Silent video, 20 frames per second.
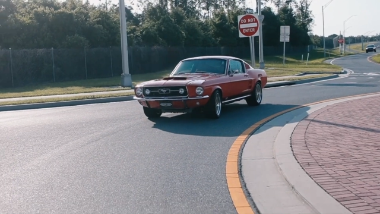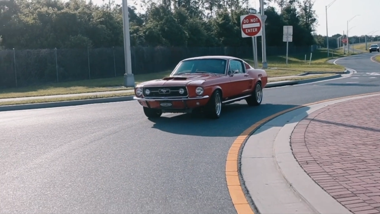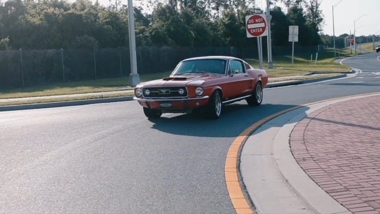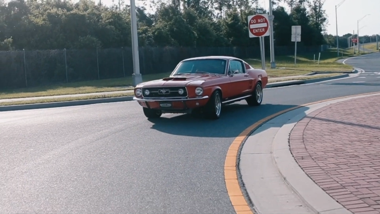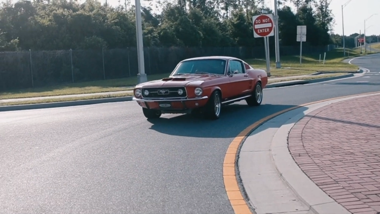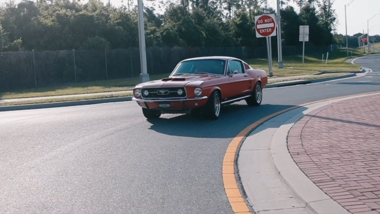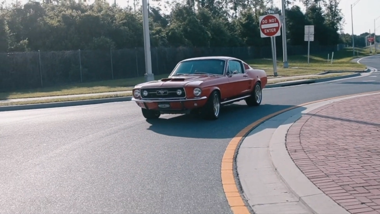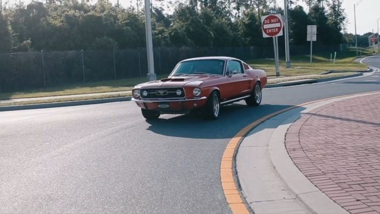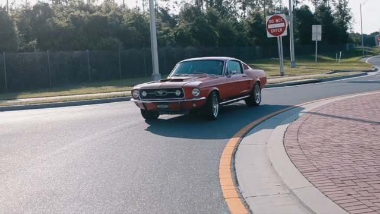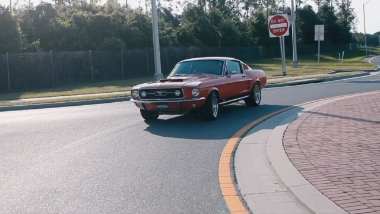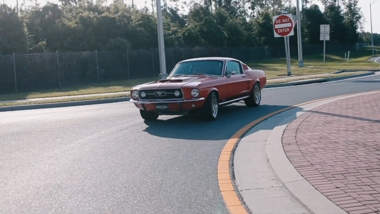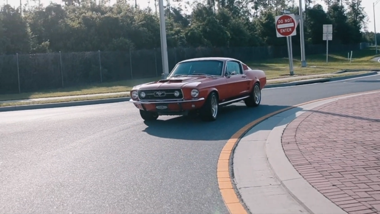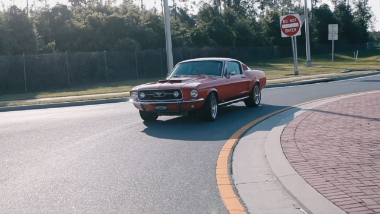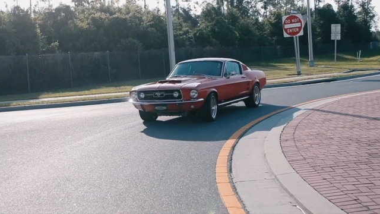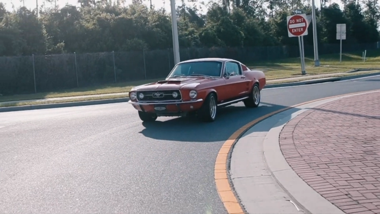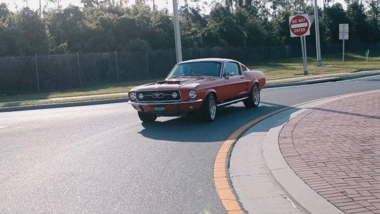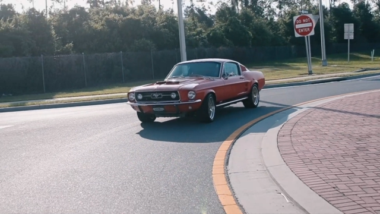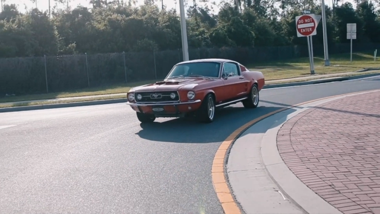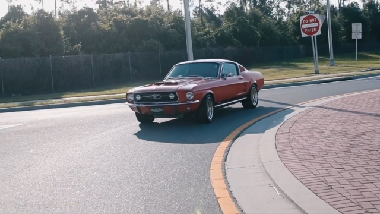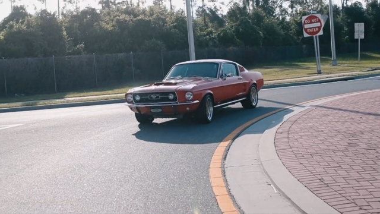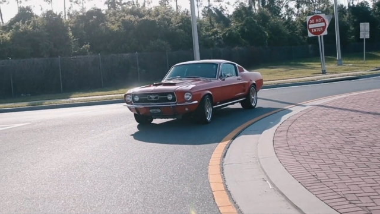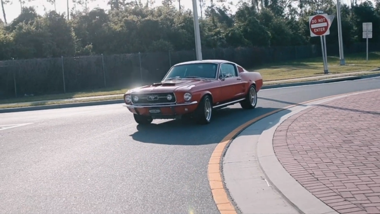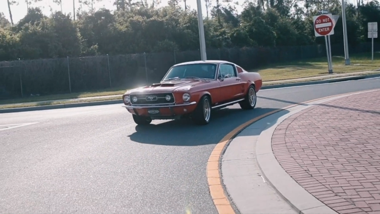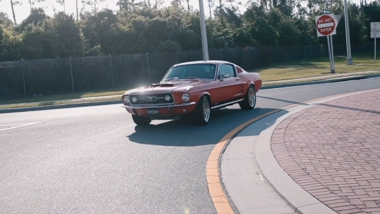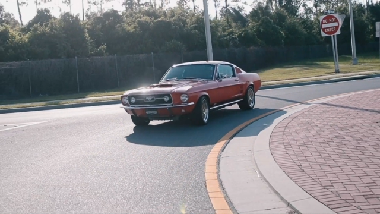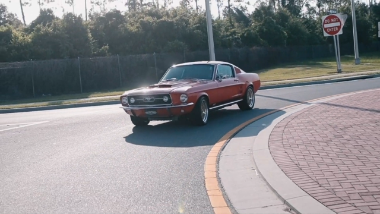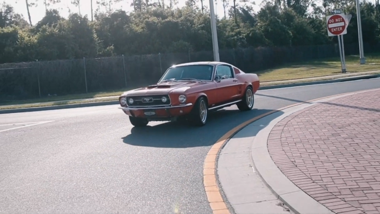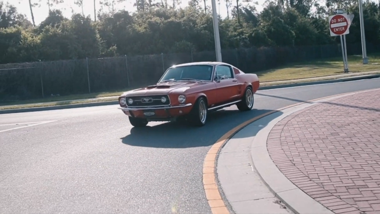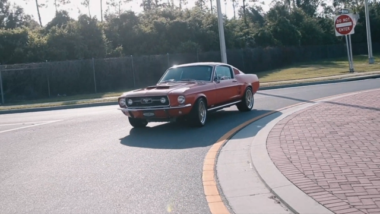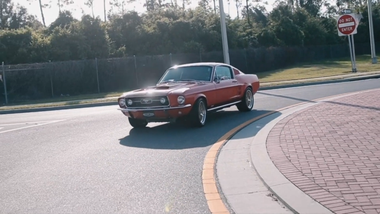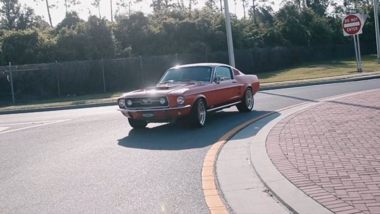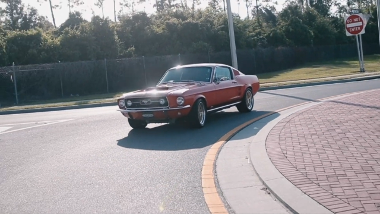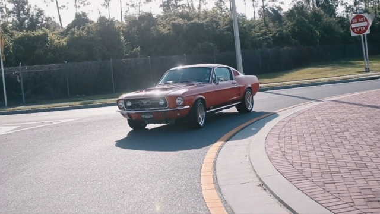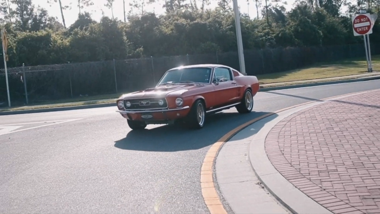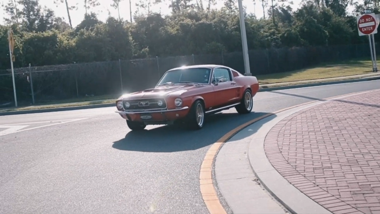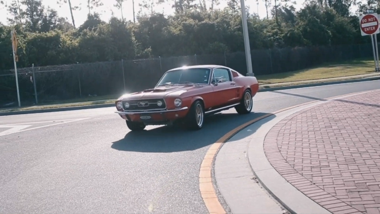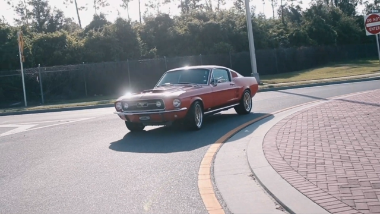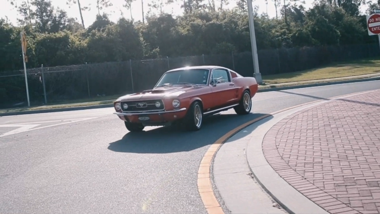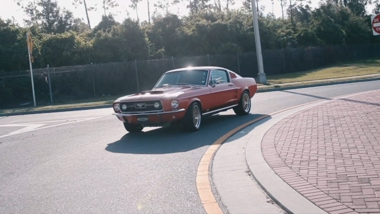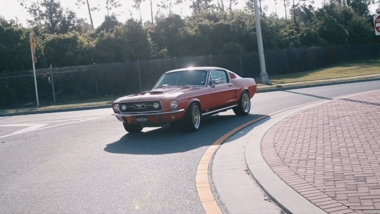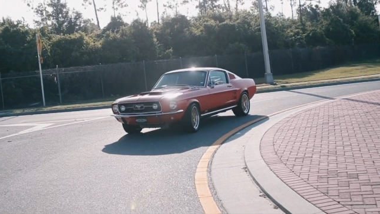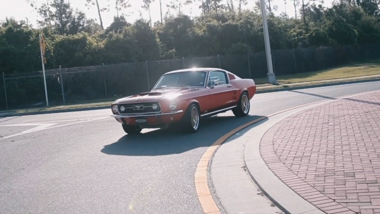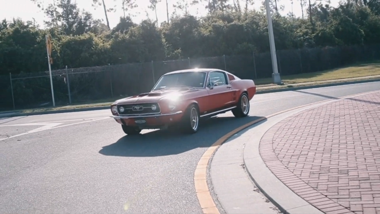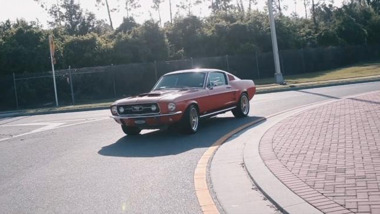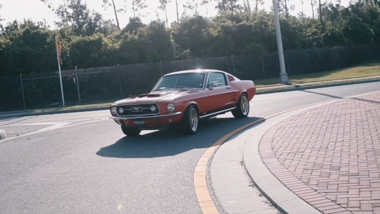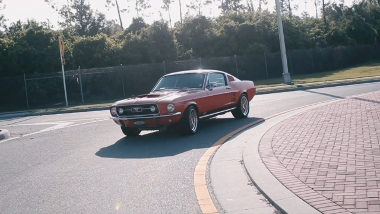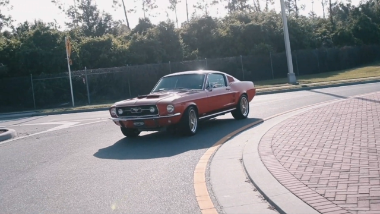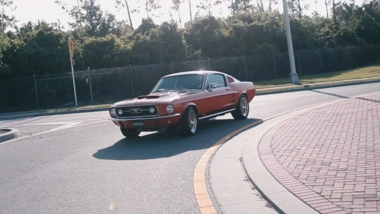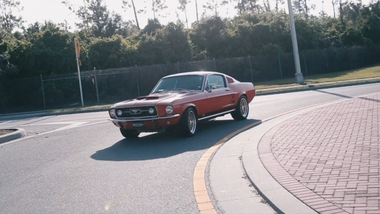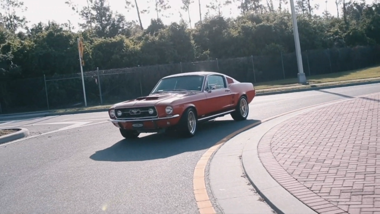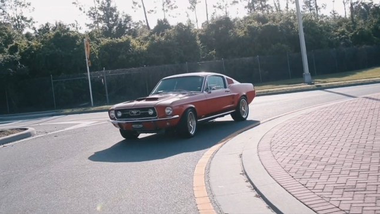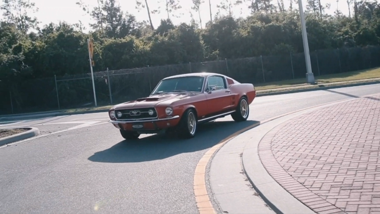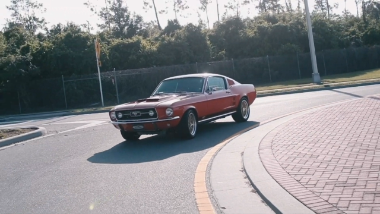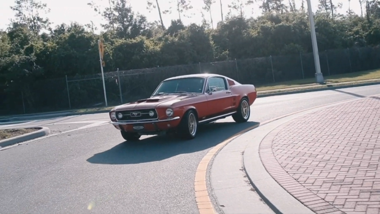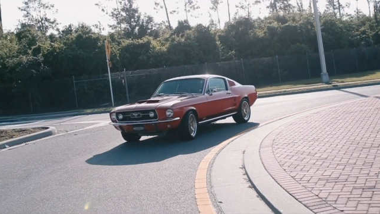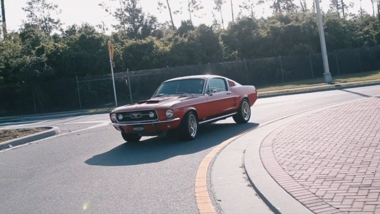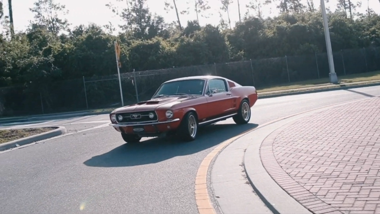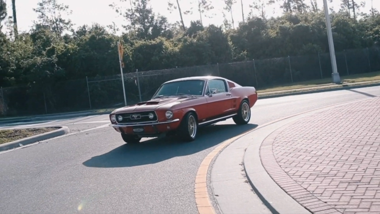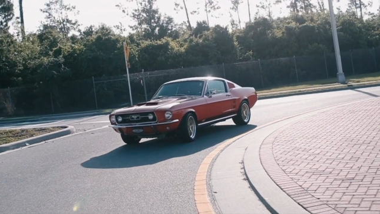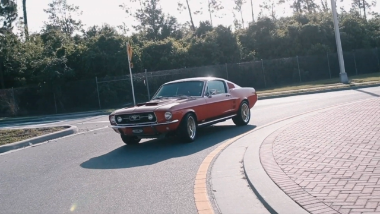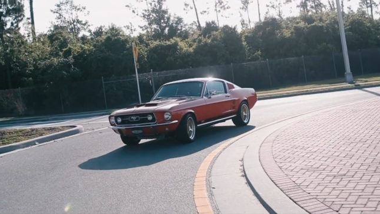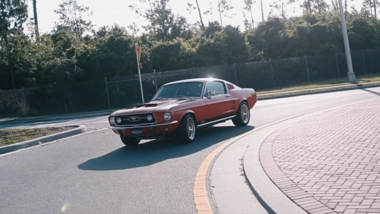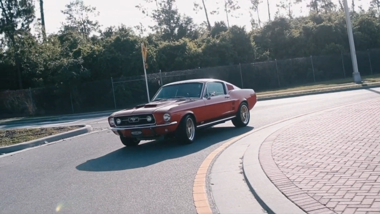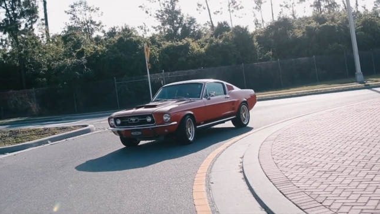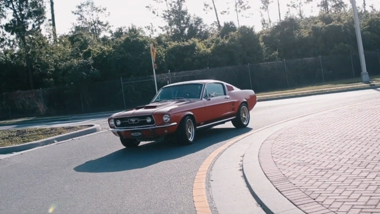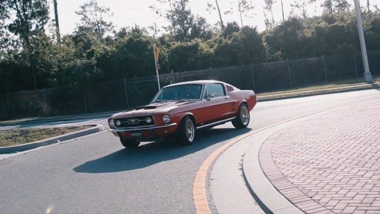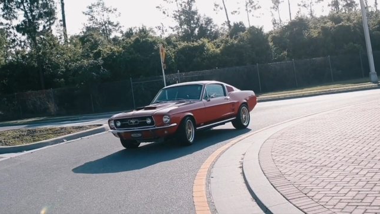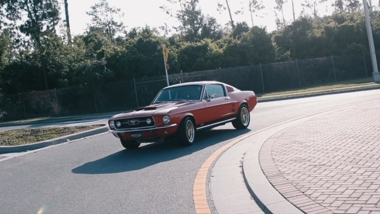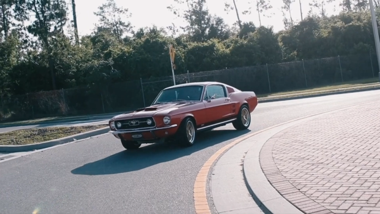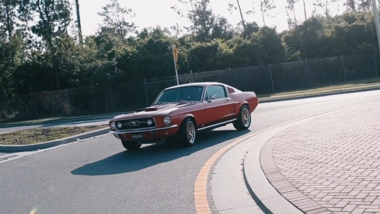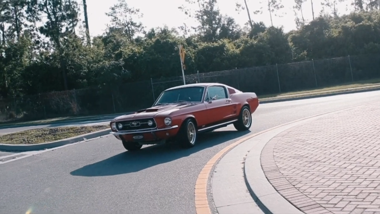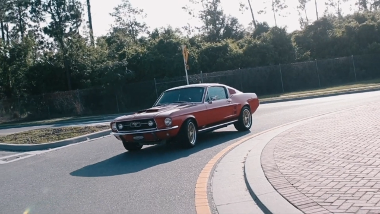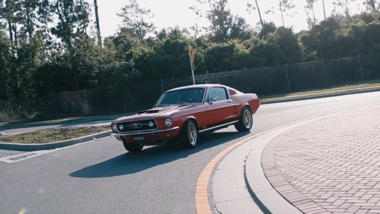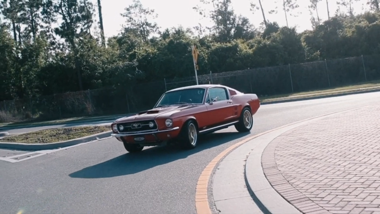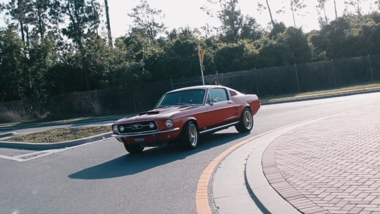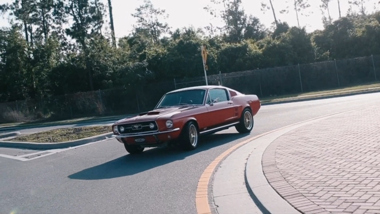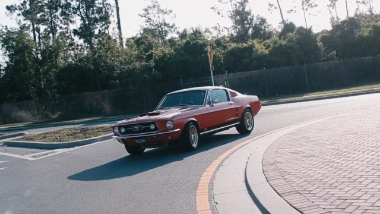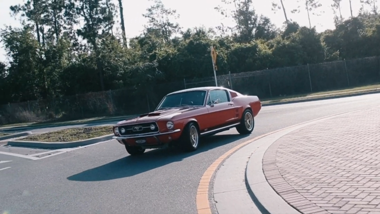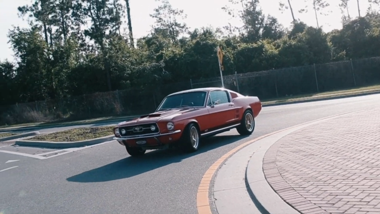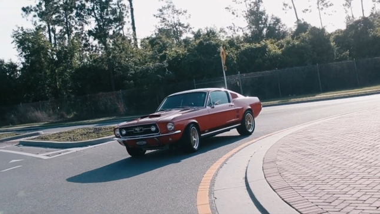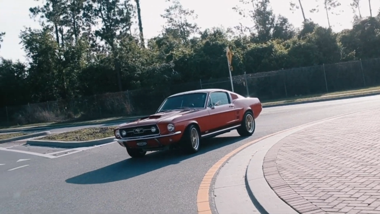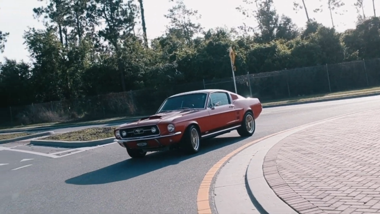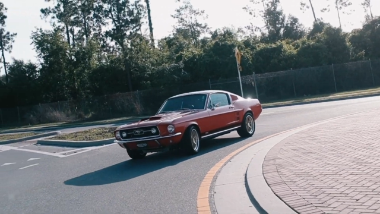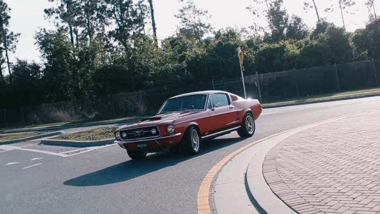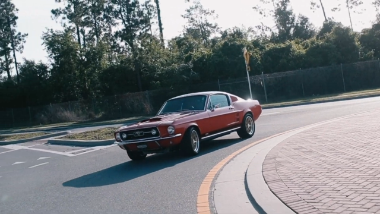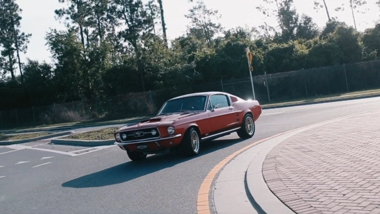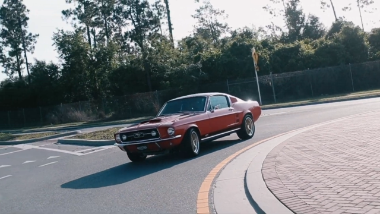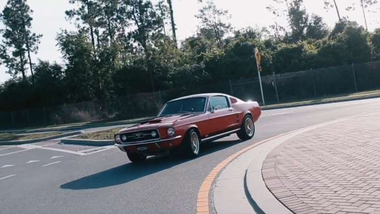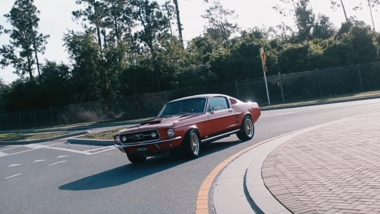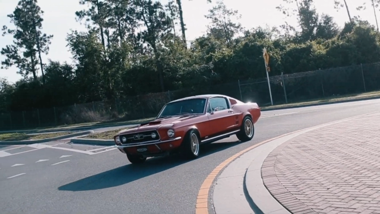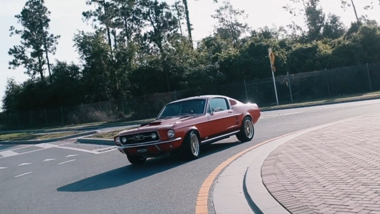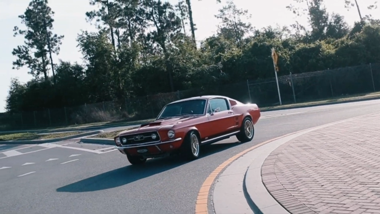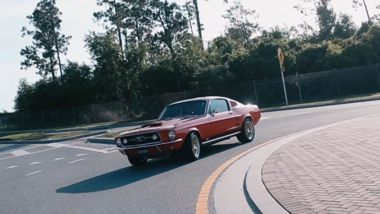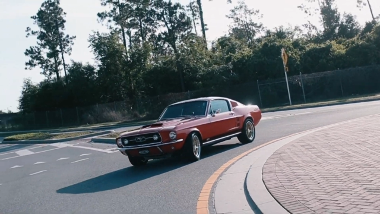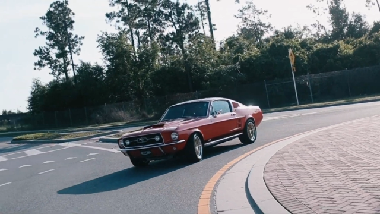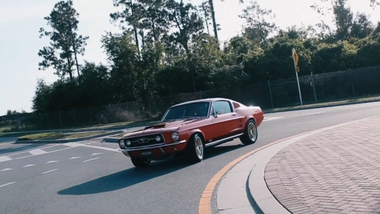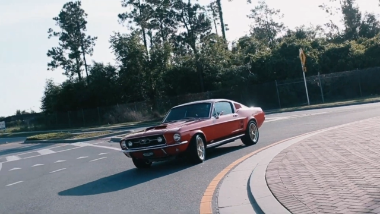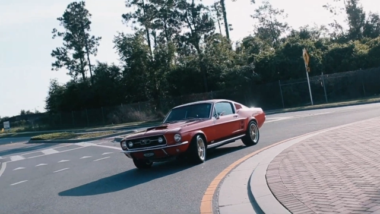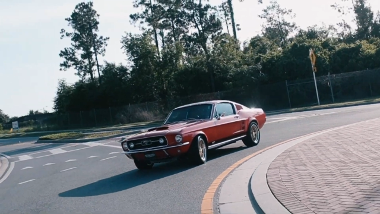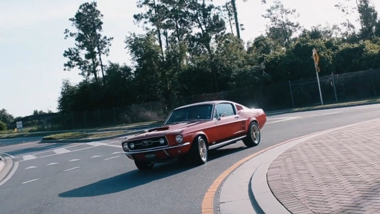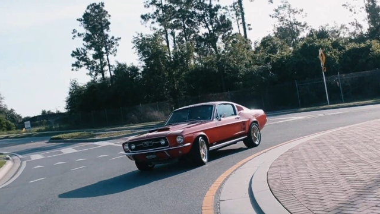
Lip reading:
Nobody's mouth can be seen.